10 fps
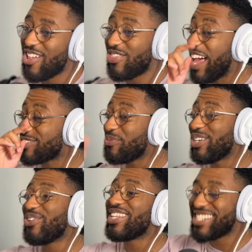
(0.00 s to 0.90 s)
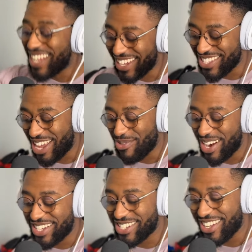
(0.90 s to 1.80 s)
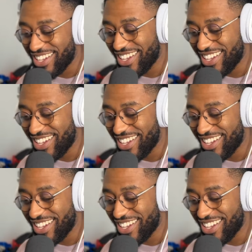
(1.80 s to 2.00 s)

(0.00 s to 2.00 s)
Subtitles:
That's what we do the second time around. So,